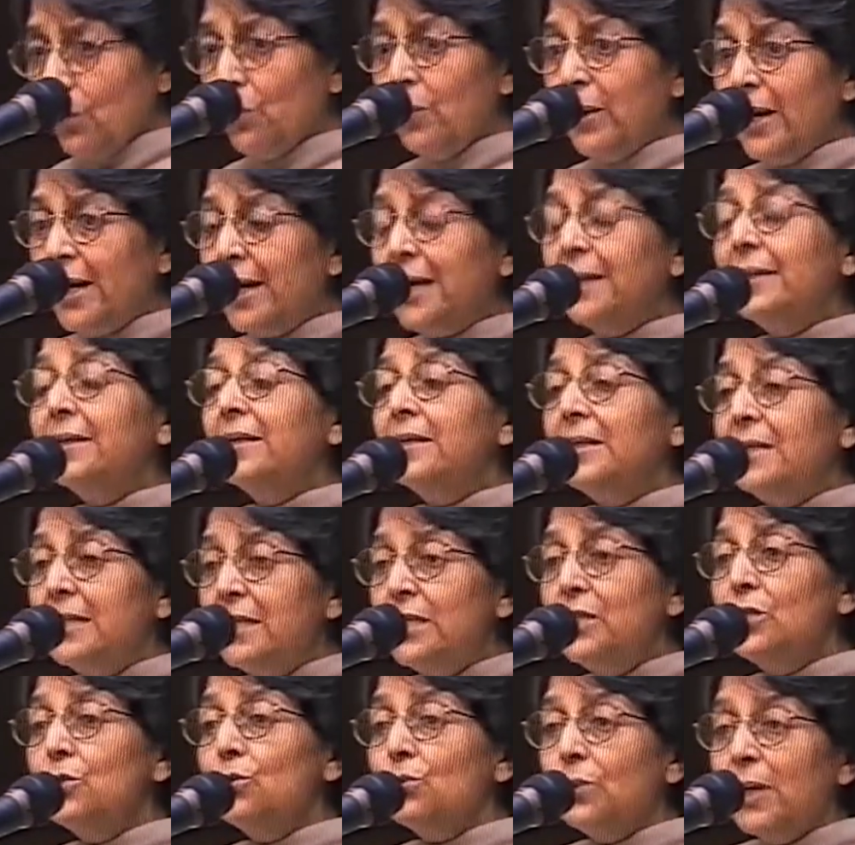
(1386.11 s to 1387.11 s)
where the
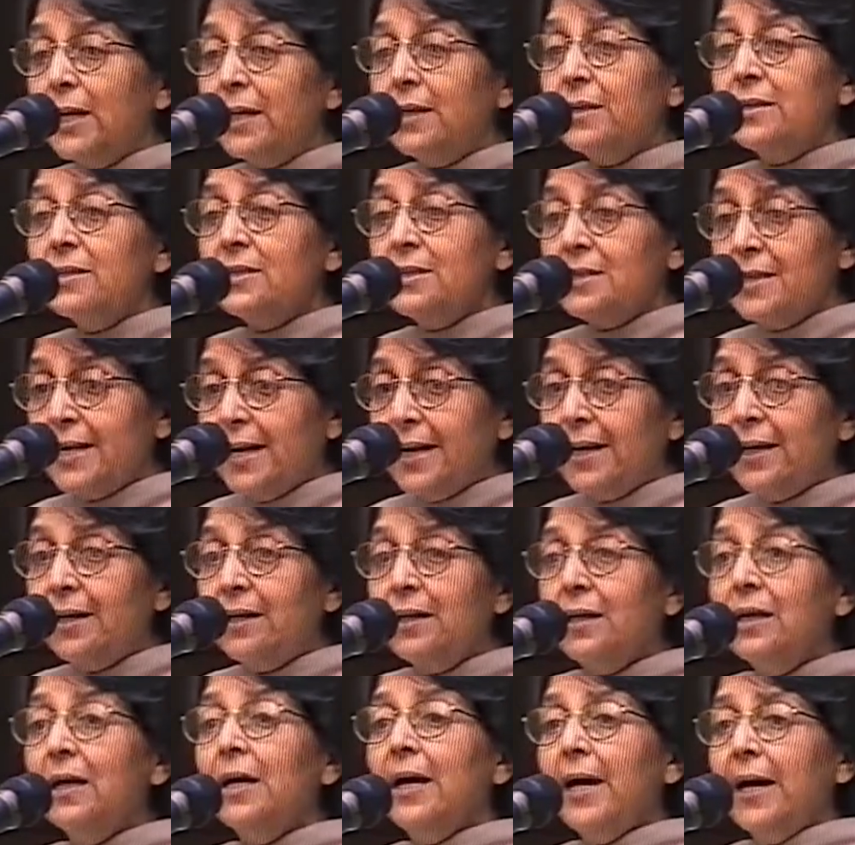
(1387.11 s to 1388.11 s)
need to
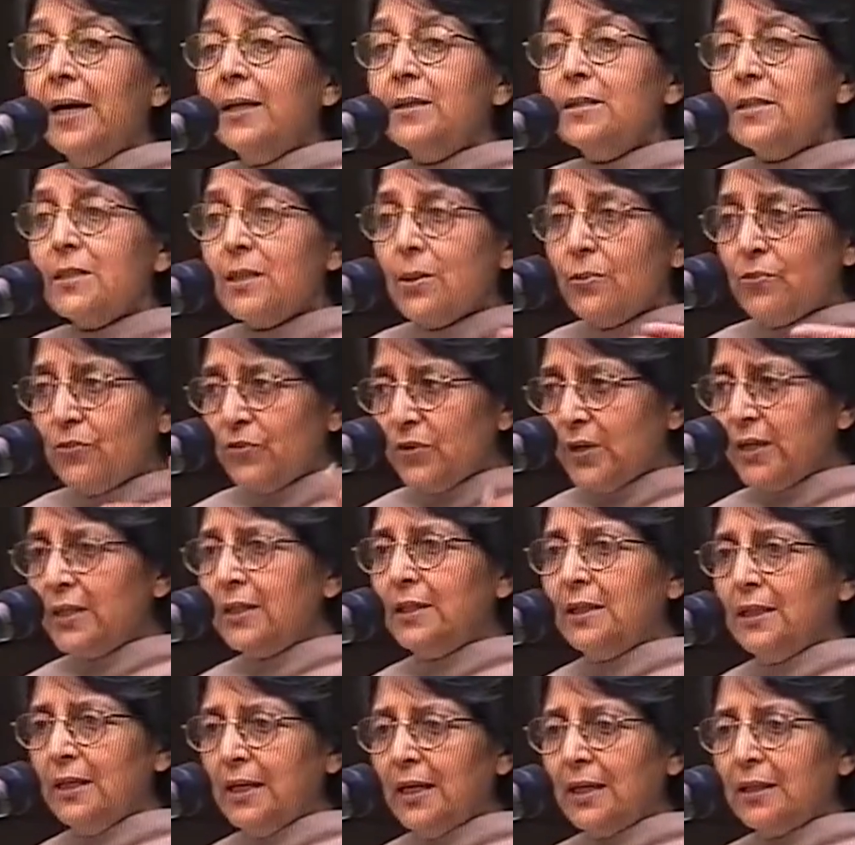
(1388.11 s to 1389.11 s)
understand and
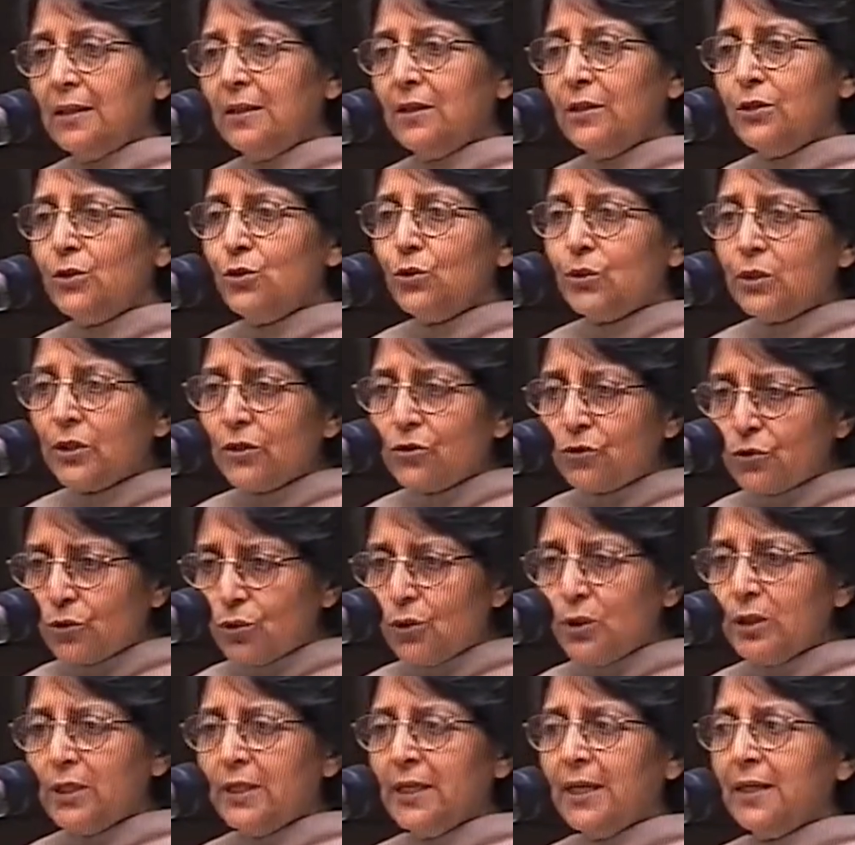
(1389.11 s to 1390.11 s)
subvert the other, to
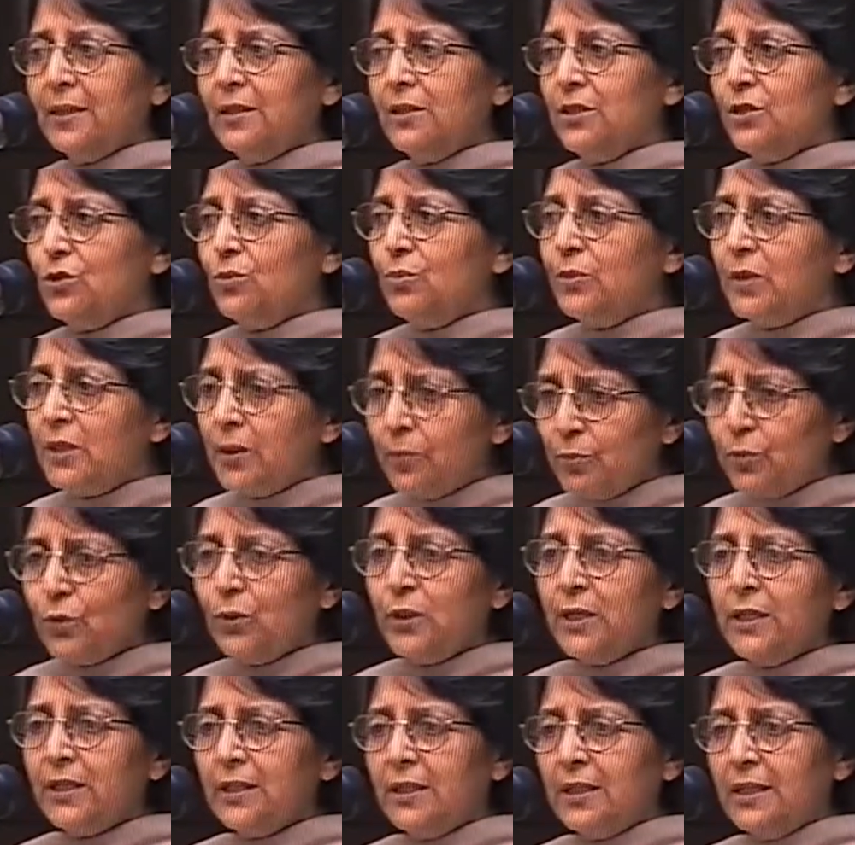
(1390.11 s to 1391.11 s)
control the other, to
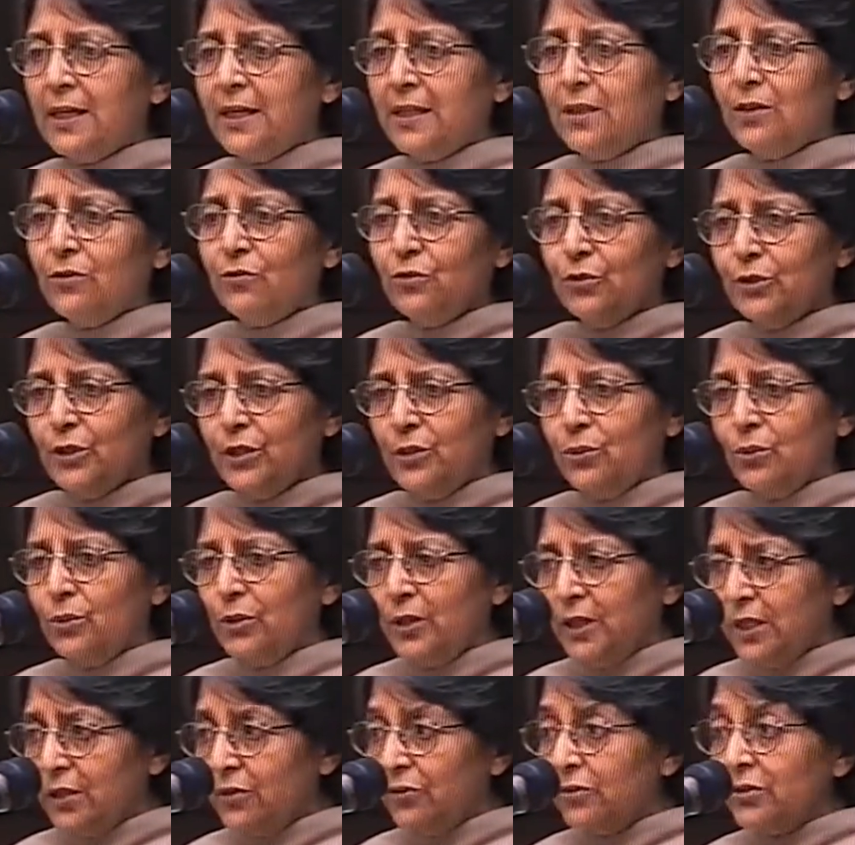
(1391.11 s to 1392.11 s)
manipulate the other for their
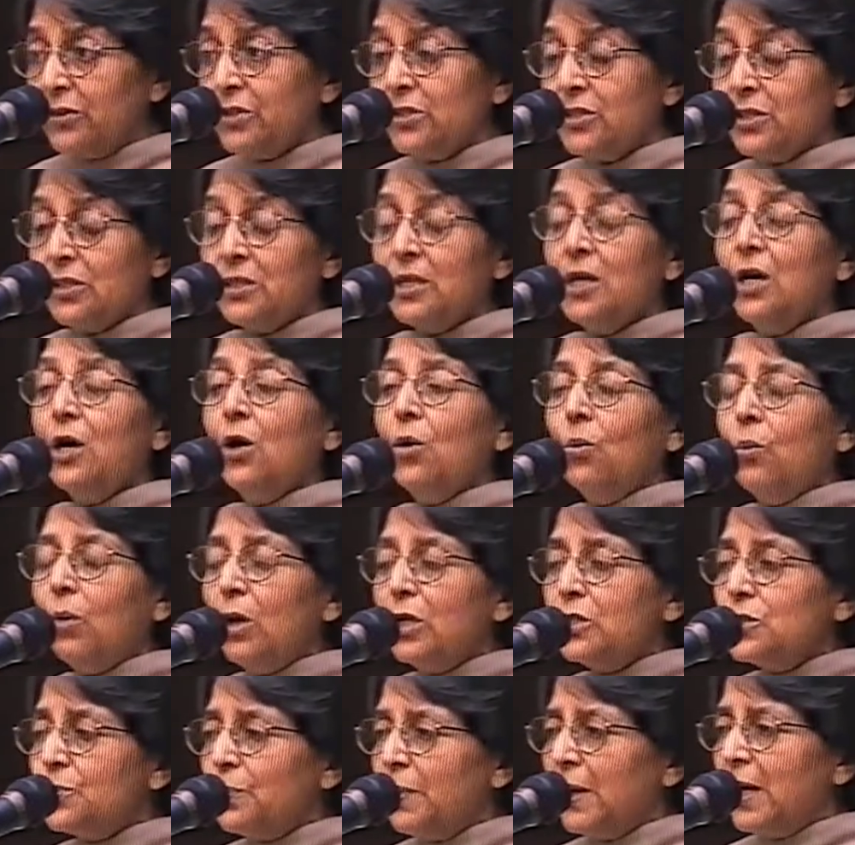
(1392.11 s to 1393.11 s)
own interests,
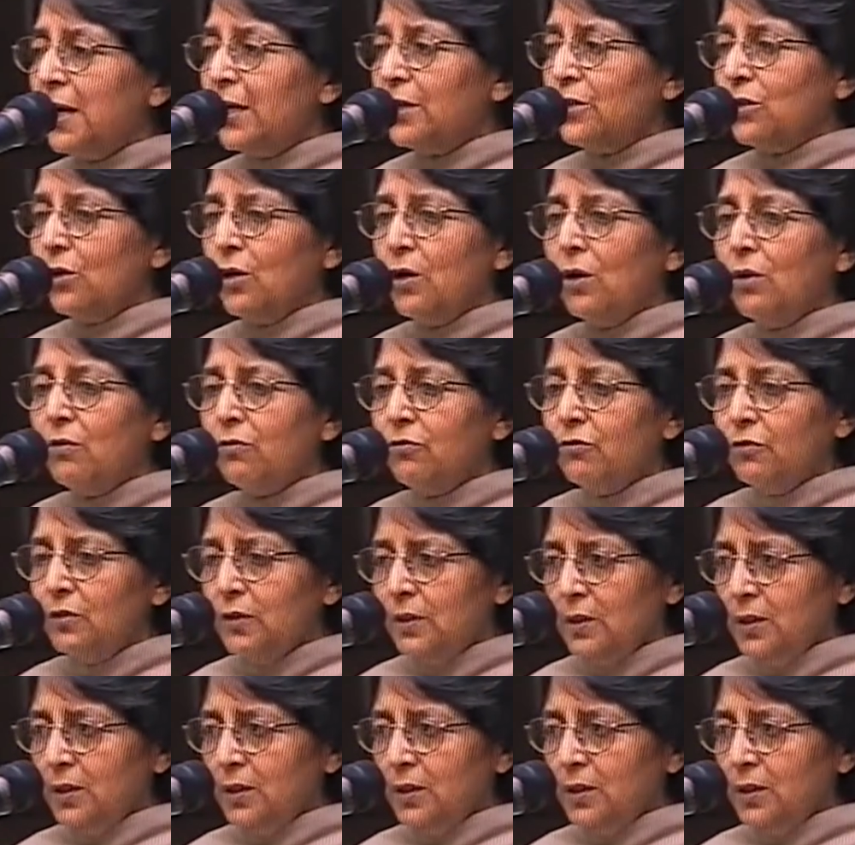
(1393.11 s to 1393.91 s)
was part of